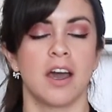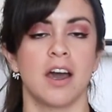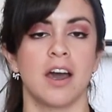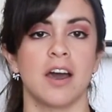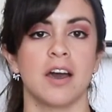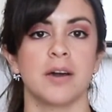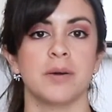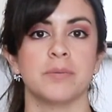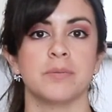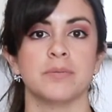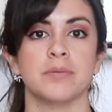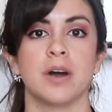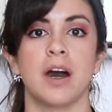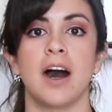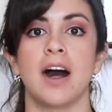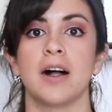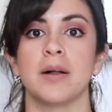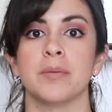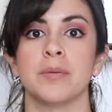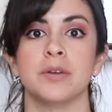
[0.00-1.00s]

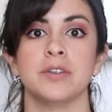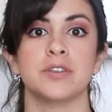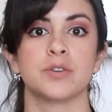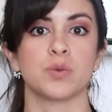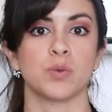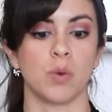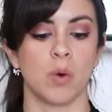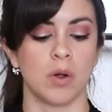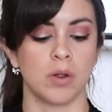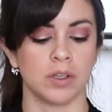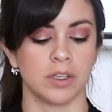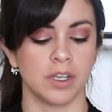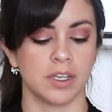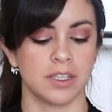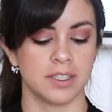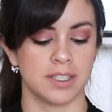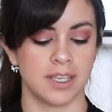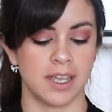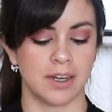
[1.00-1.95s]
almonds, walnuts,